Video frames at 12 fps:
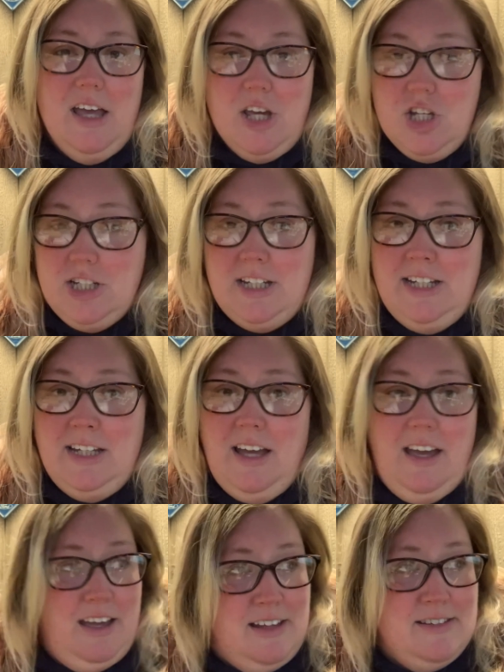She
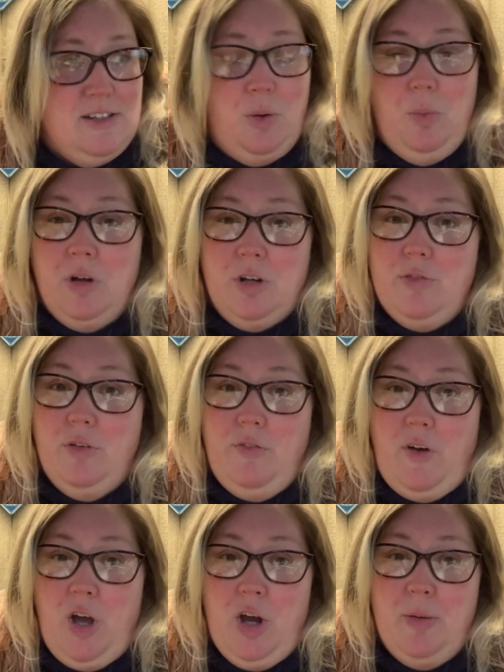has a wonderful
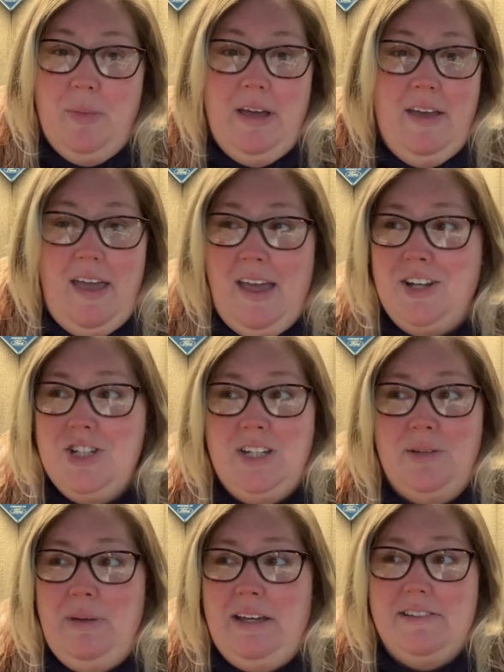farm and
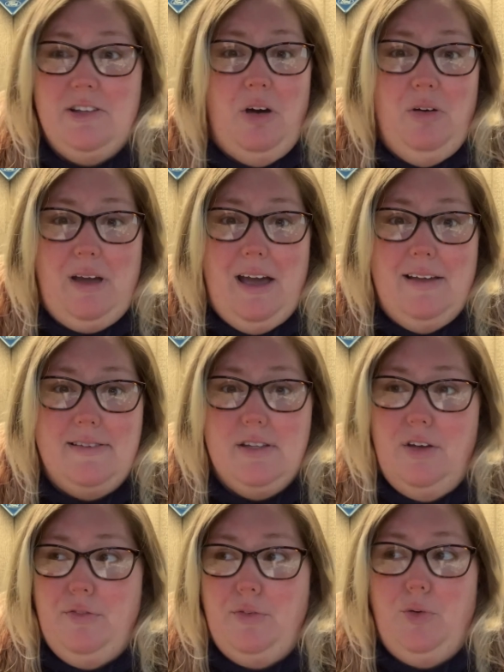she makes all kinds
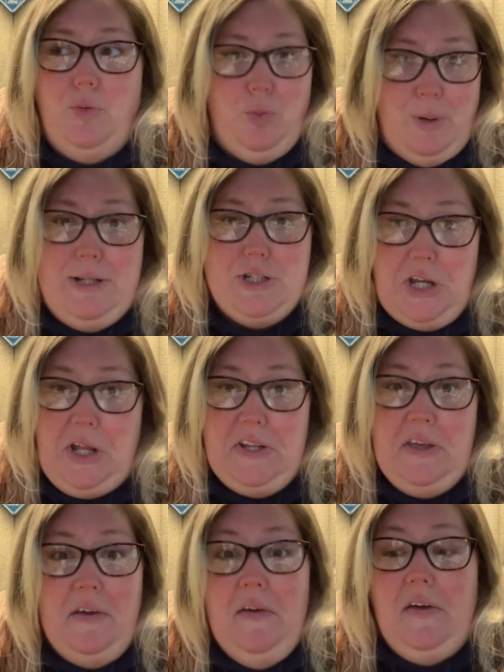of great shit.
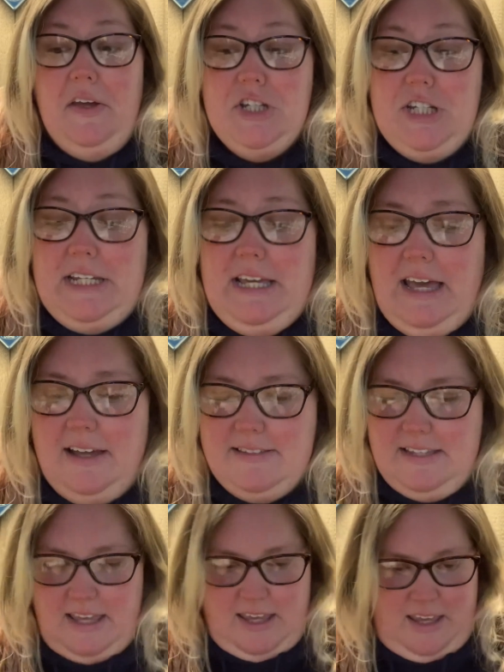She has
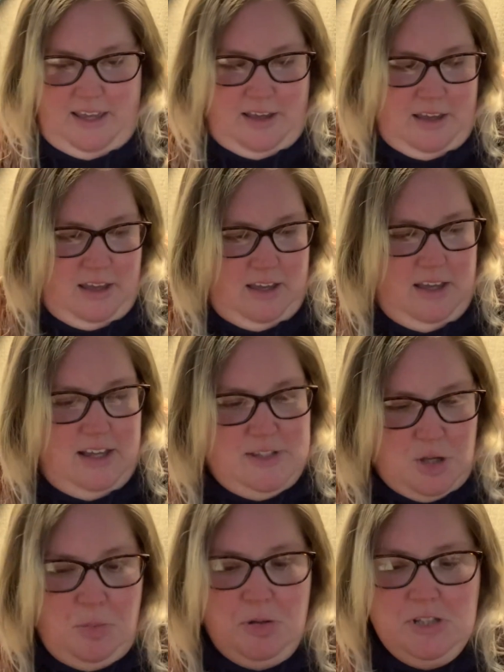it's
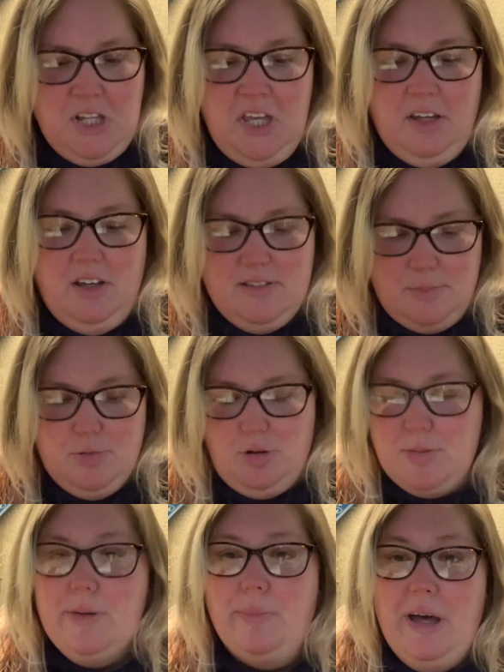almost like a
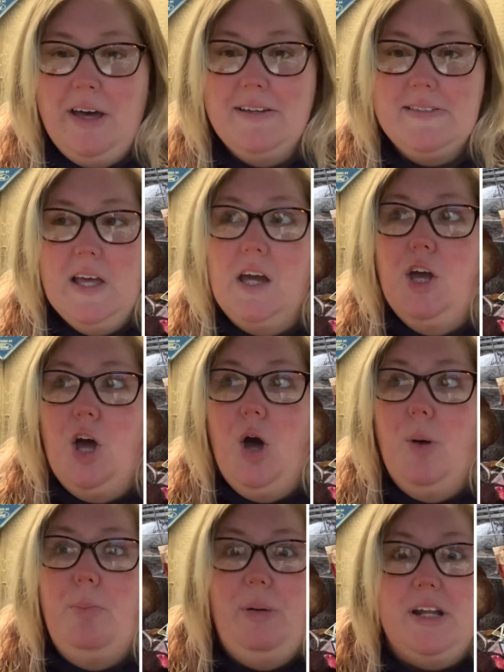subscription box,
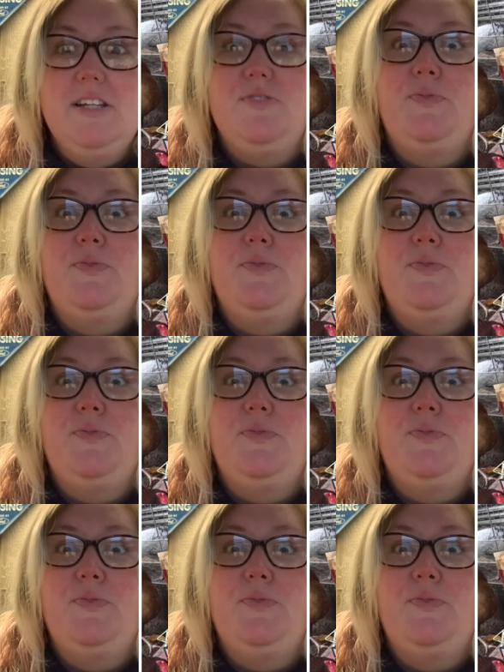but it's